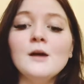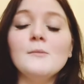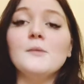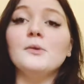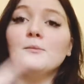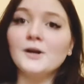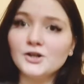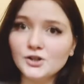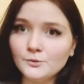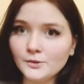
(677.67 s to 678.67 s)
my blood
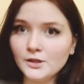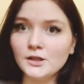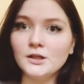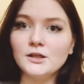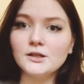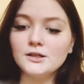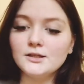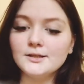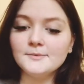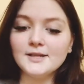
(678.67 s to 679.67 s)
pressure would
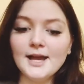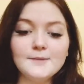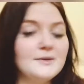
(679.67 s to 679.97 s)
subside